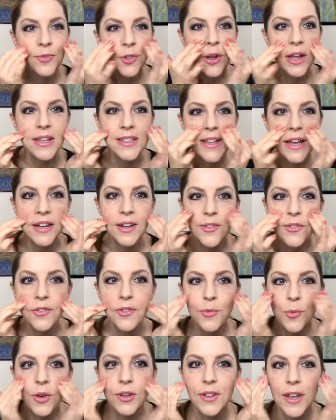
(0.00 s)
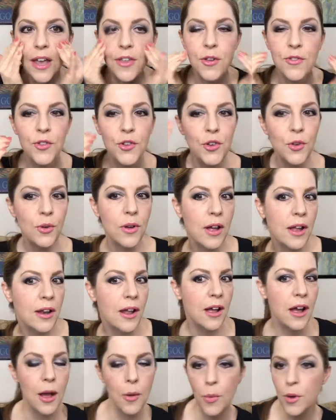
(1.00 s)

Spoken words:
Your hands kind of work together. If you do kind of